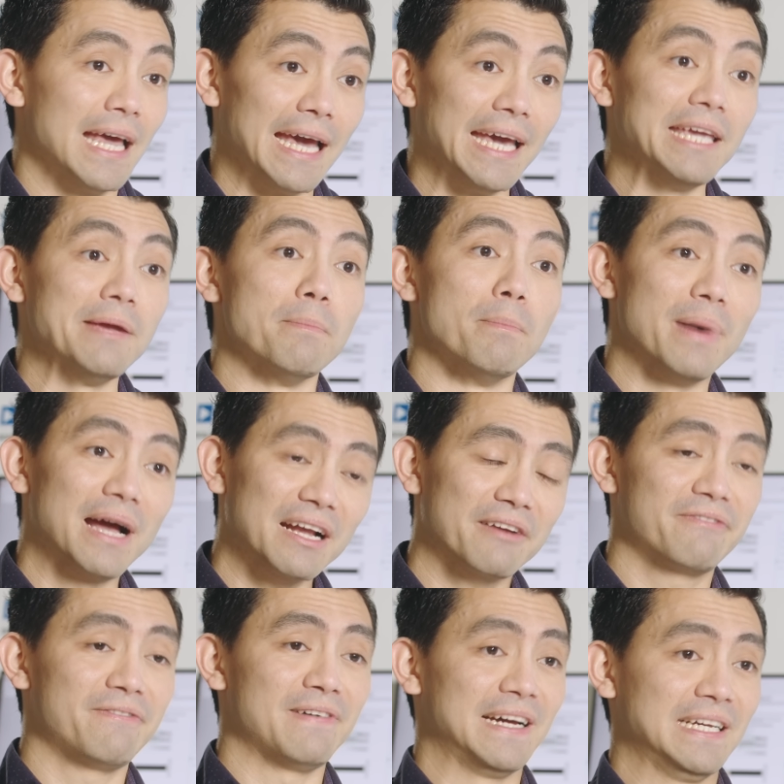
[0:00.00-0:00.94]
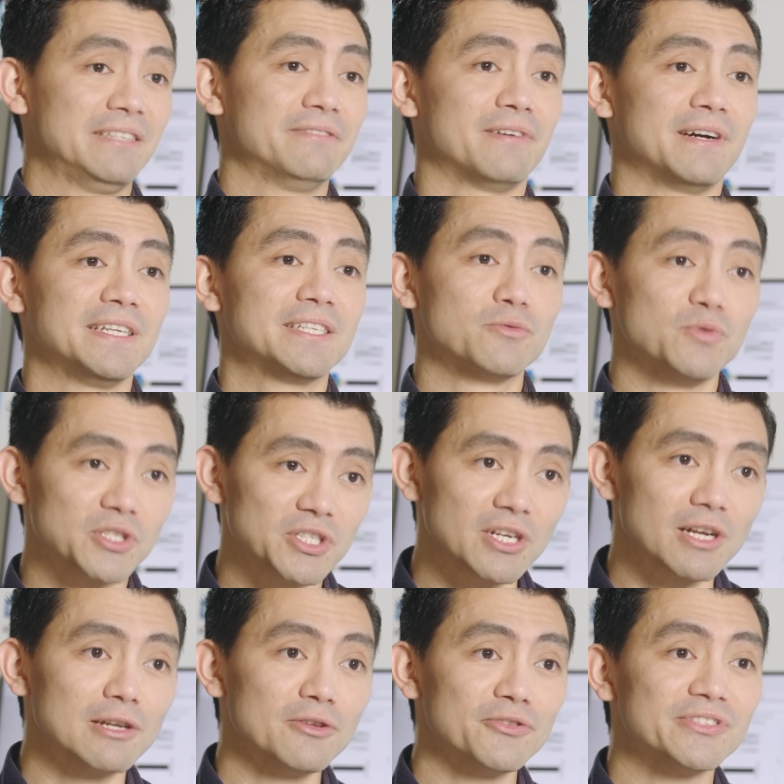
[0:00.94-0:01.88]
A M A C PHY device, which
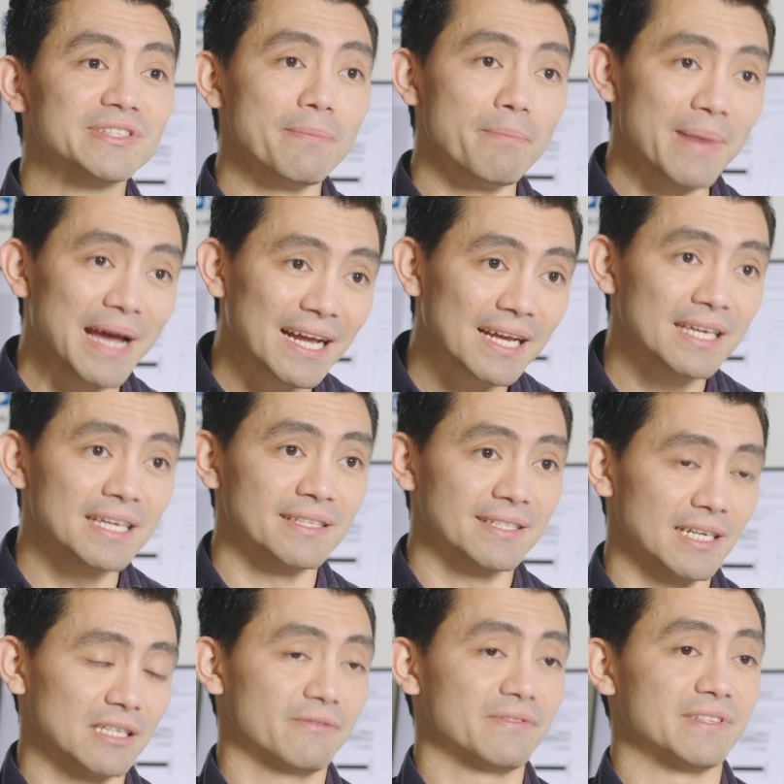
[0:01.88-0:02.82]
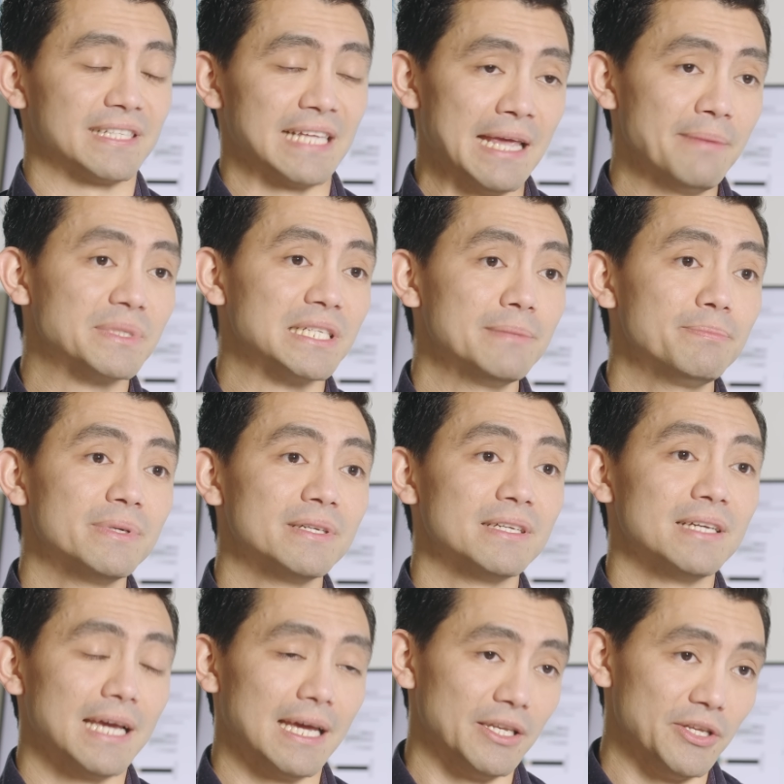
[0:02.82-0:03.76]
includes the M A C inside of the same chip
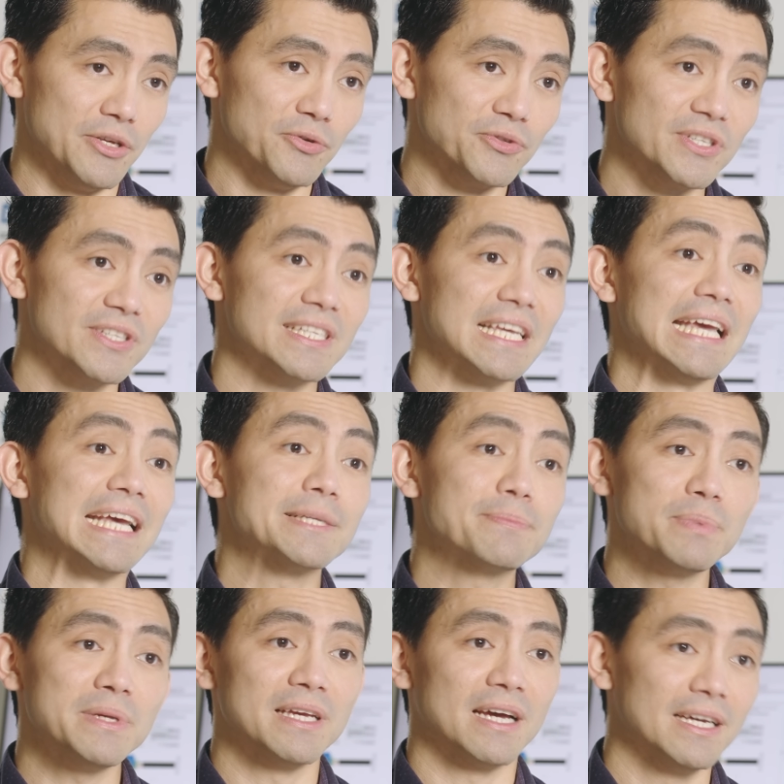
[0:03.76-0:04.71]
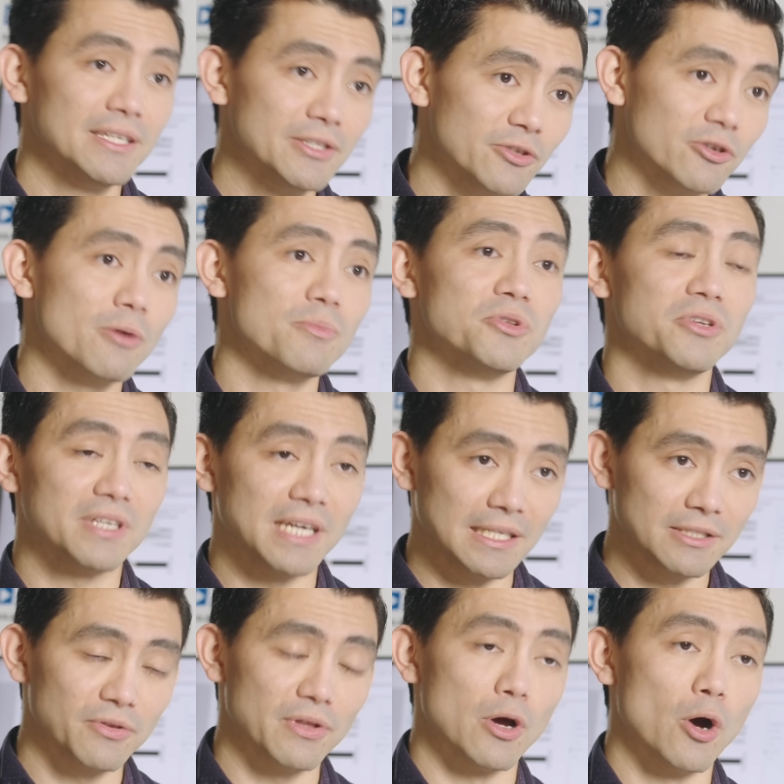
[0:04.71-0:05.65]
and uses S P I to
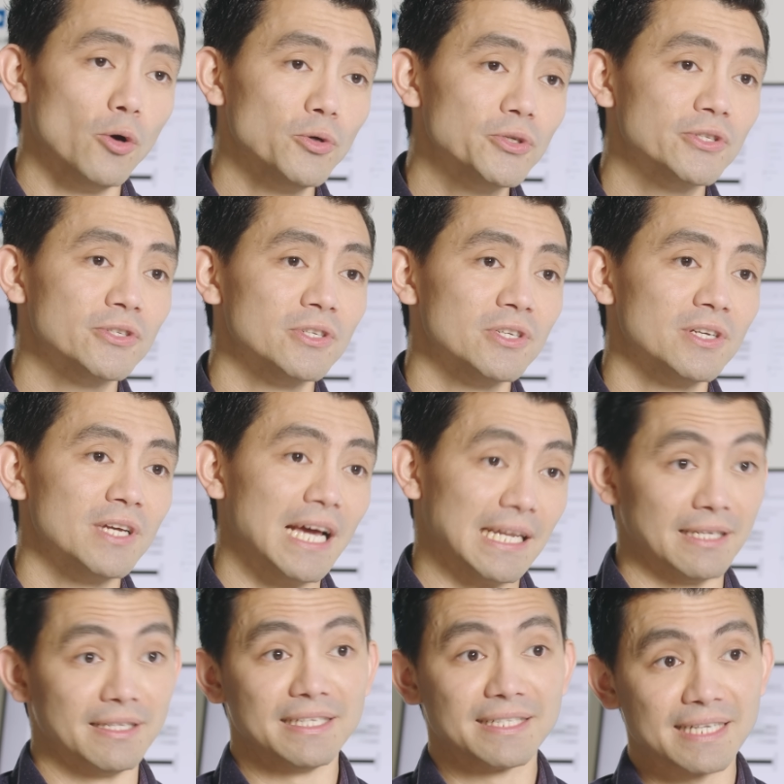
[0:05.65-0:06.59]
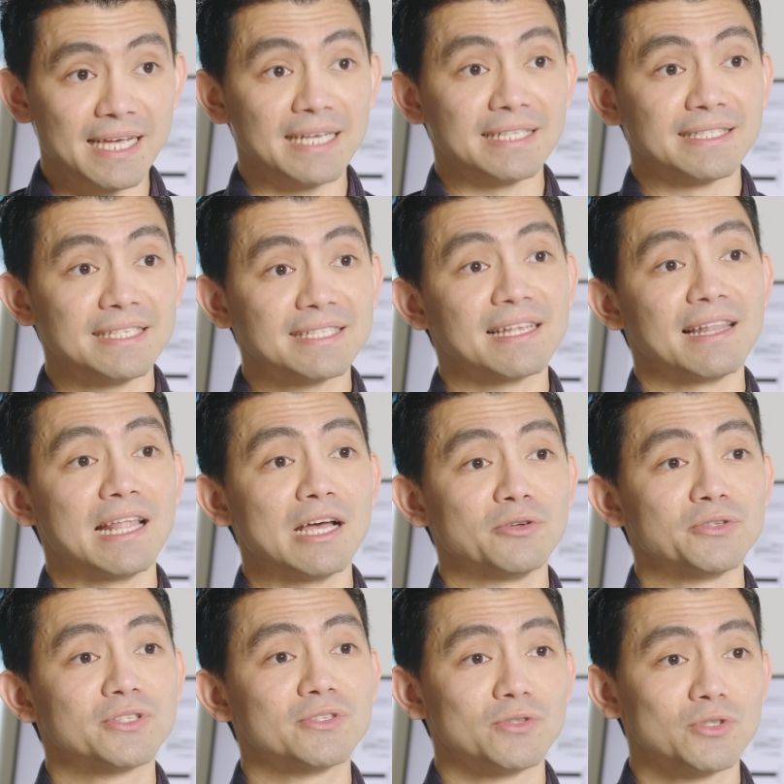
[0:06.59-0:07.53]
communicate to the host. And in this case, this
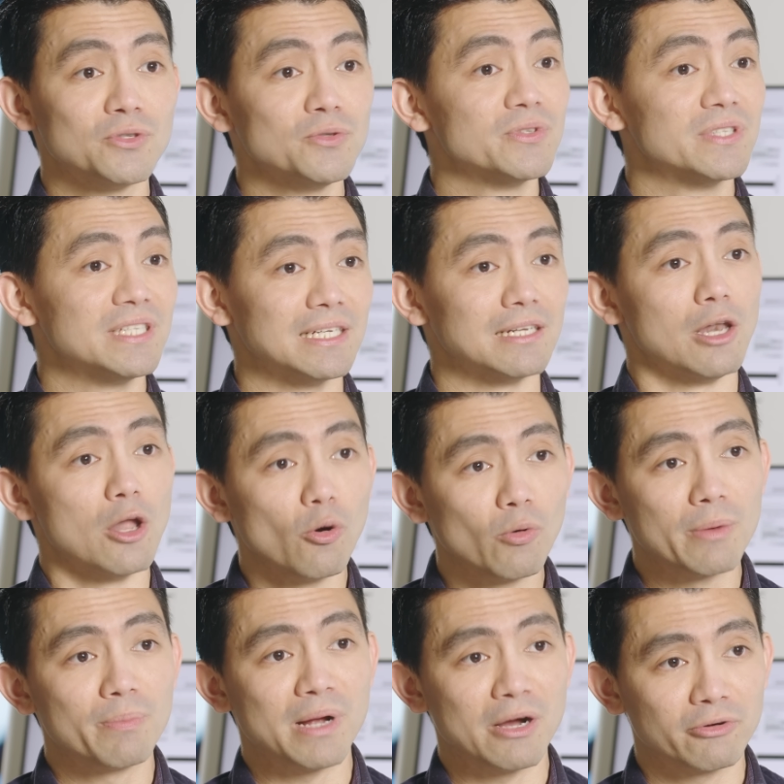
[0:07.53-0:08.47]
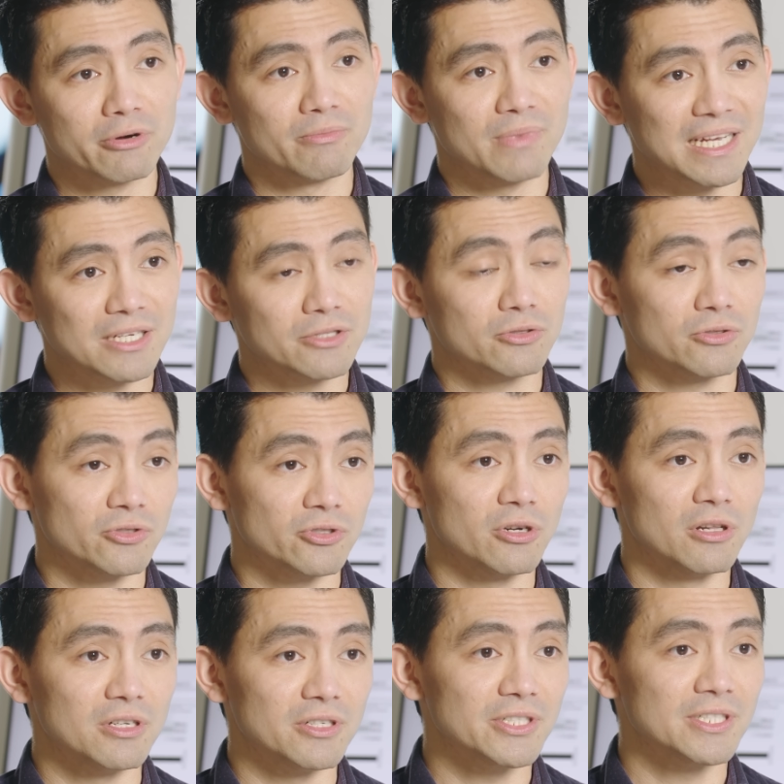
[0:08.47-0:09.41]
allows to choosing lower power
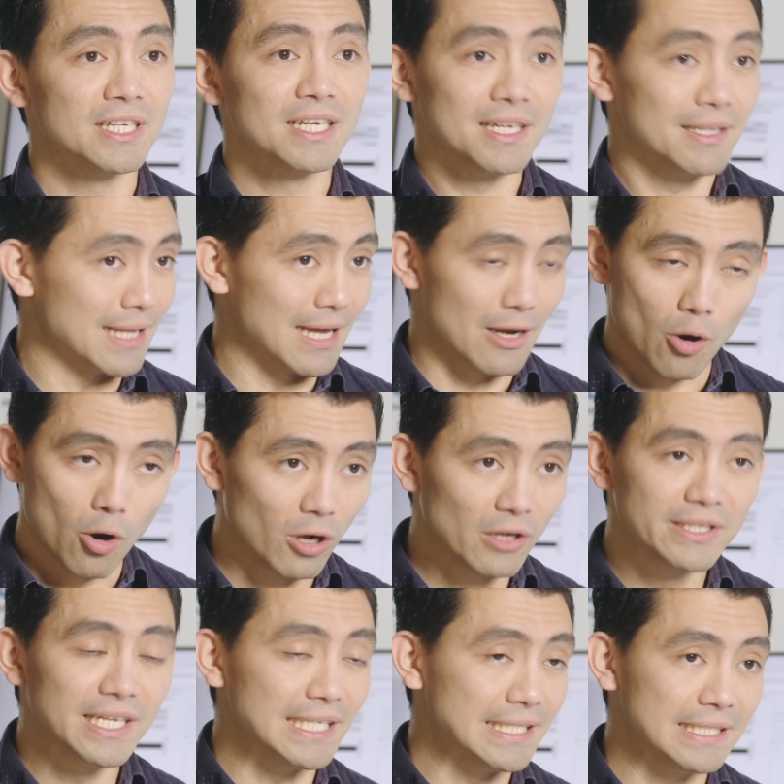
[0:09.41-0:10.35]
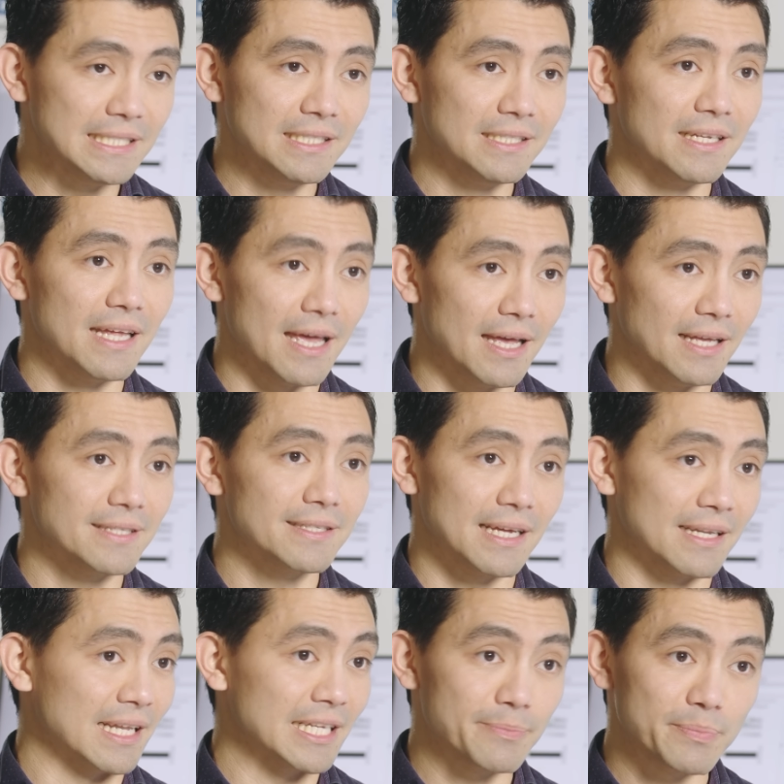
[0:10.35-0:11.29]
microcontrollers that all they need is
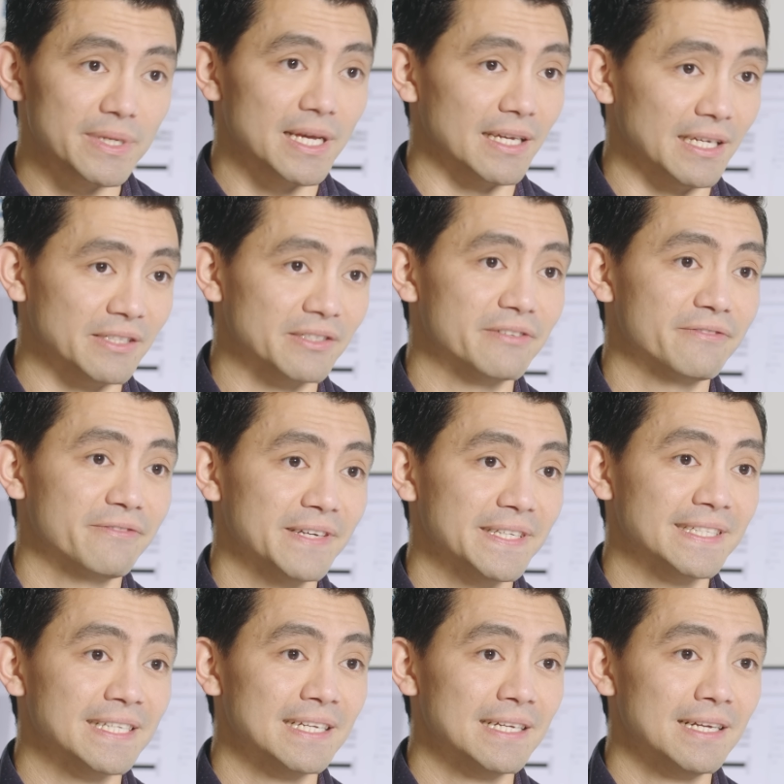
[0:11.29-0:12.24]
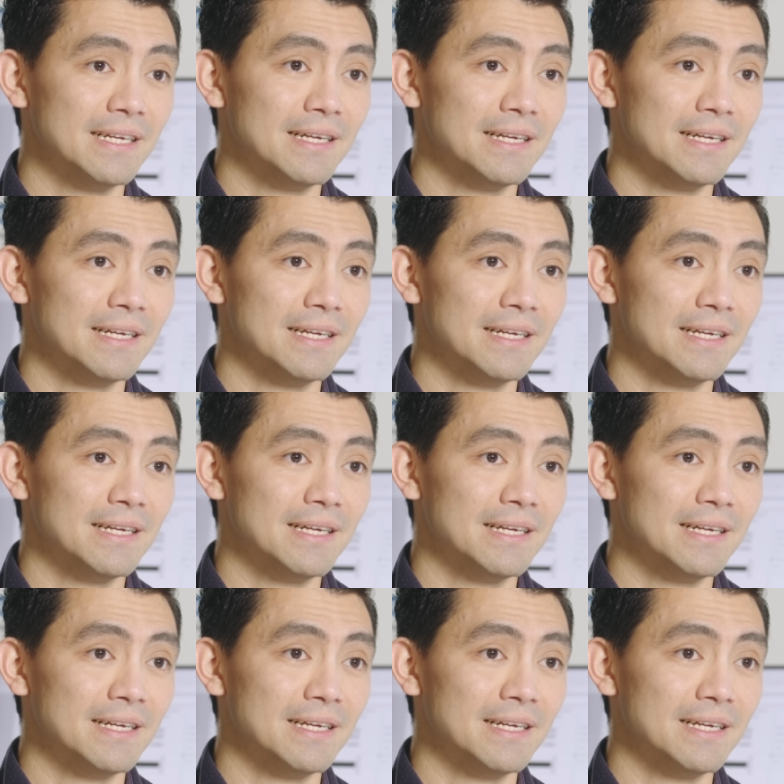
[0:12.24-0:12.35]
an S P I interface.